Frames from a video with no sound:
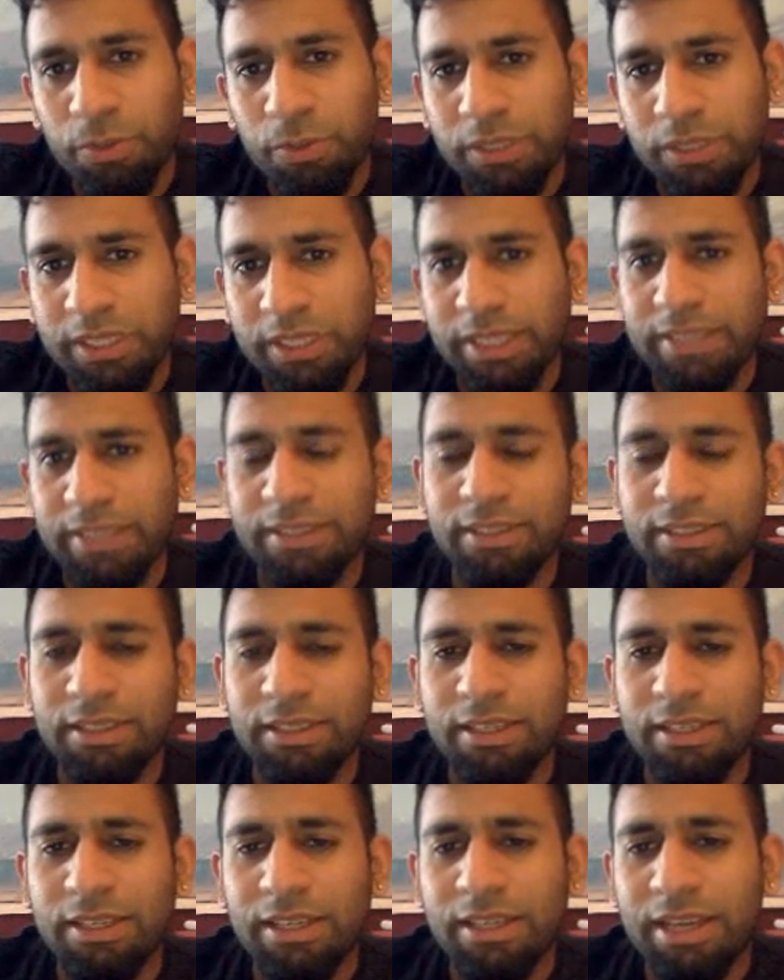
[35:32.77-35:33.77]
king,
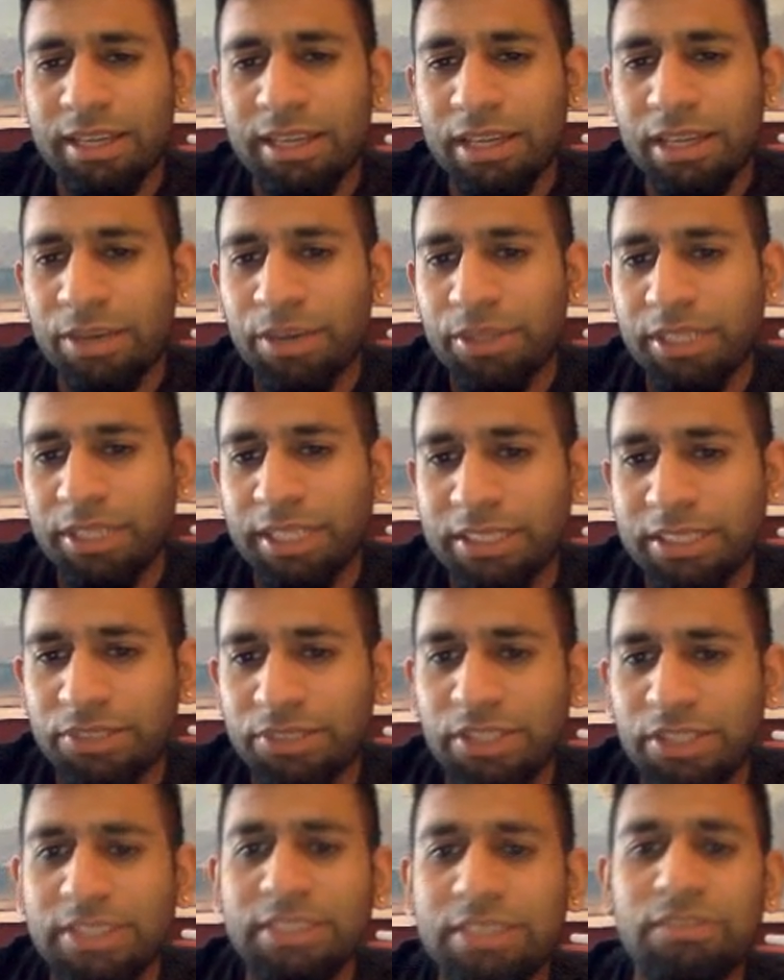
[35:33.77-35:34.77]
and our king is
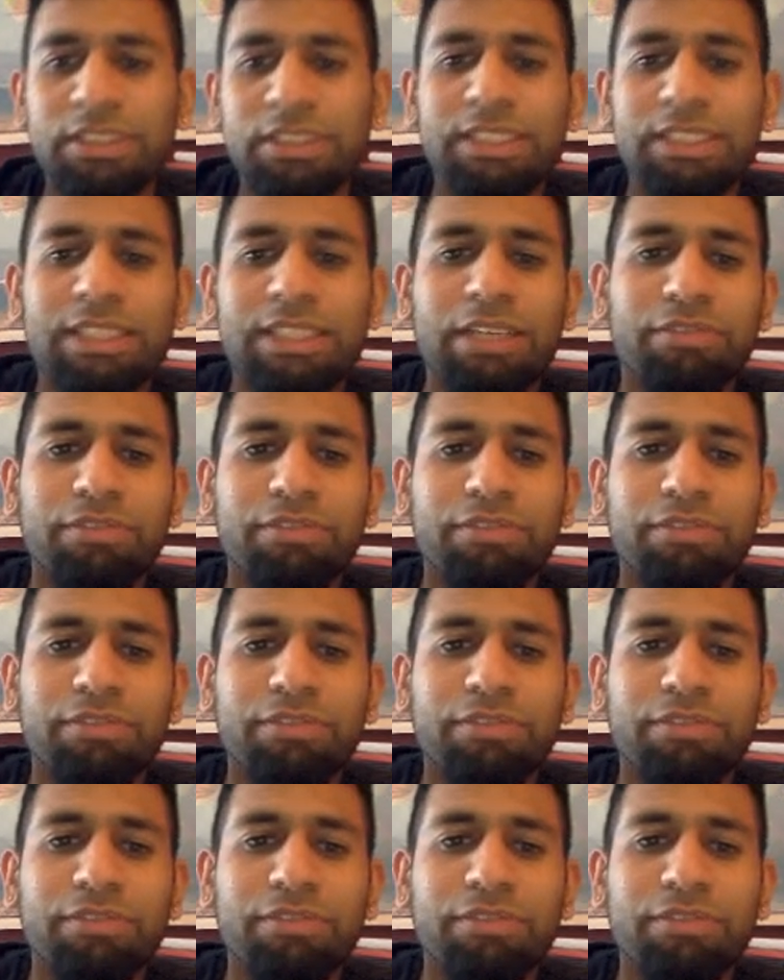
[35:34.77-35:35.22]
relatively safe.